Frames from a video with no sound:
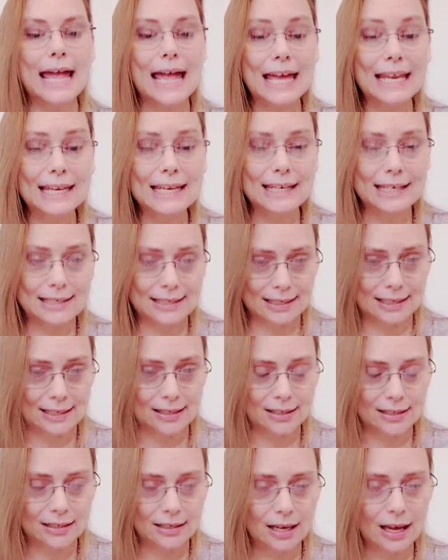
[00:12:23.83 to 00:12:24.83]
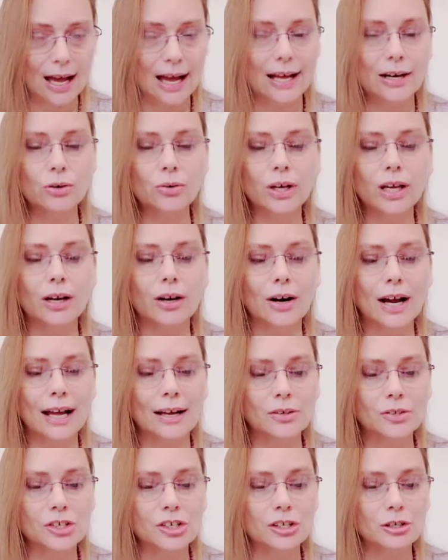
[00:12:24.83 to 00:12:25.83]
Anything. I don't care
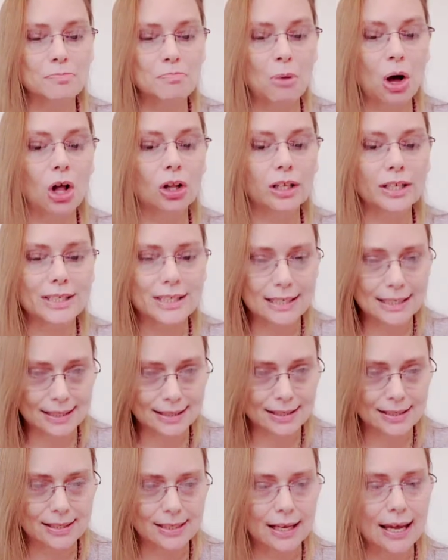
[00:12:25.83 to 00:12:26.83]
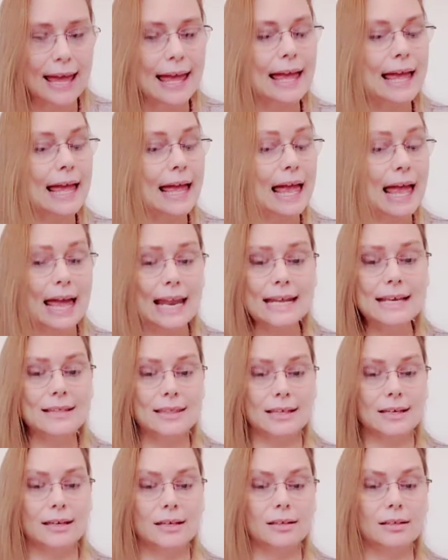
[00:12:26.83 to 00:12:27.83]
how small it is.
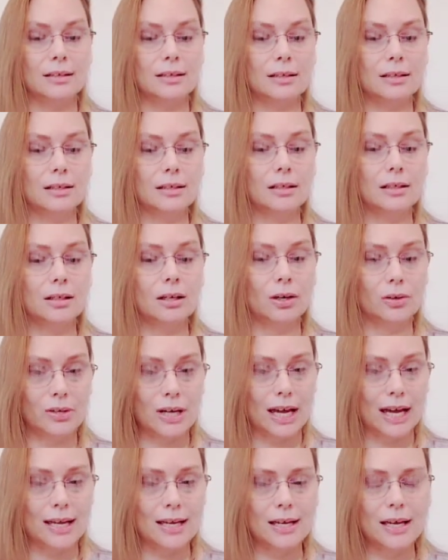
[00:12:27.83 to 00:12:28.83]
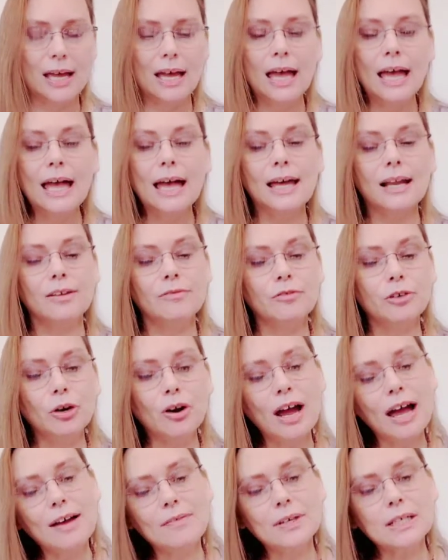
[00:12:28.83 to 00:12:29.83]
Anything. Okay? And if you're
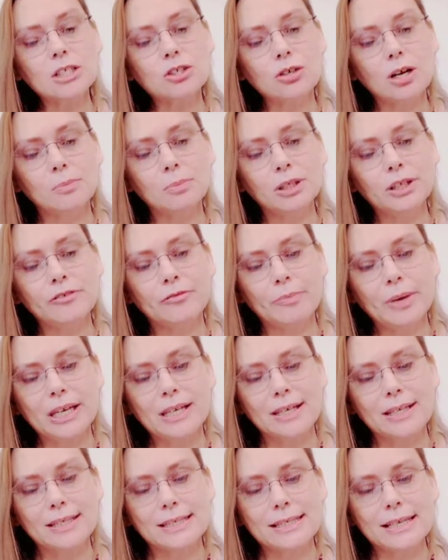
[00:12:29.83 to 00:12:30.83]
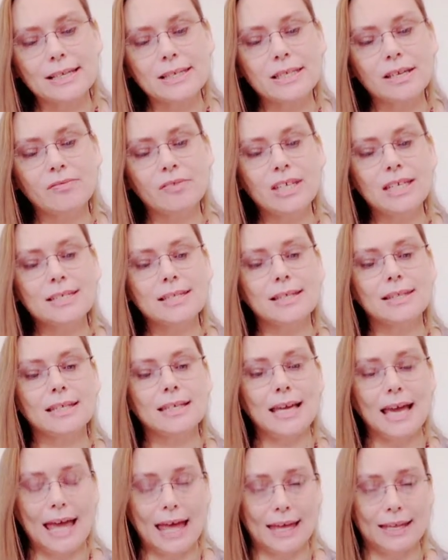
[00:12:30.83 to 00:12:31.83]
having trouble of making sense of these at
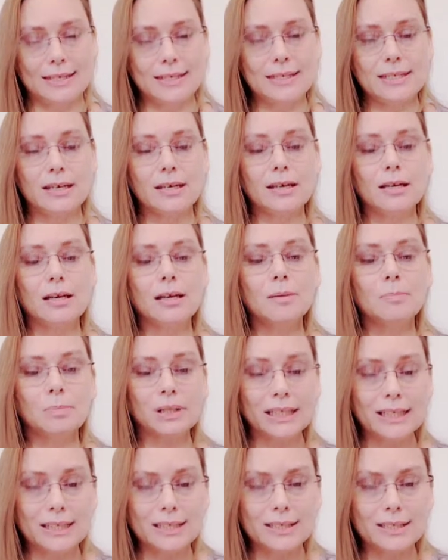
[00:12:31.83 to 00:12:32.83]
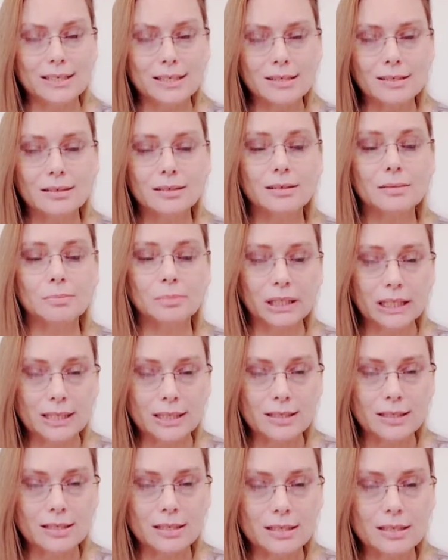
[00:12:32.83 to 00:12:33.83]
the end, please,
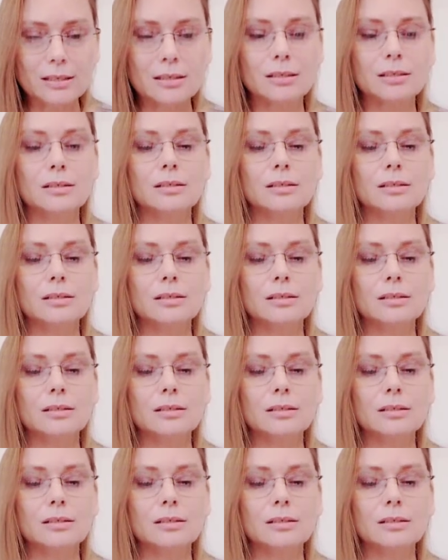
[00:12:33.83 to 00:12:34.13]
please,